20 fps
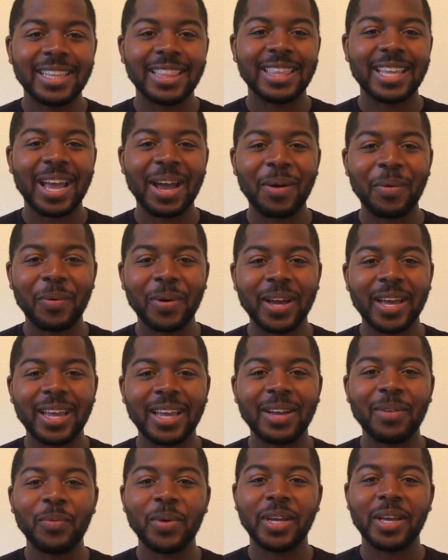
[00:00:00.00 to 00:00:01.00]
that
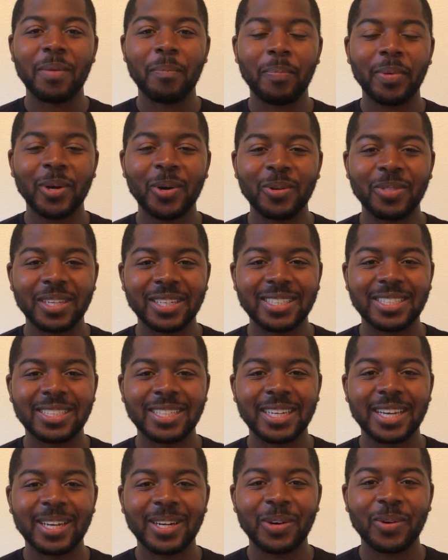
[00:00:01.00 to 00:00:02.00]
way we can build this
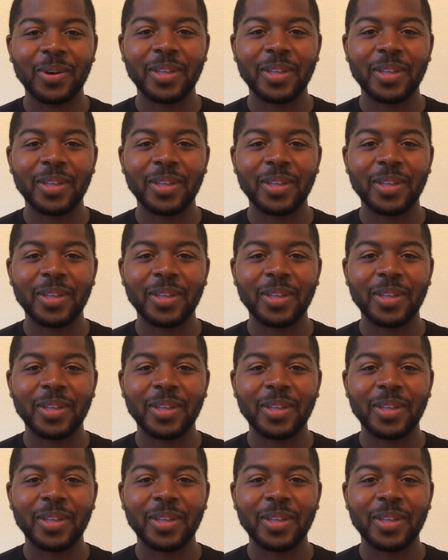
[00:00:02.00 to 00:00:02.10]
channel,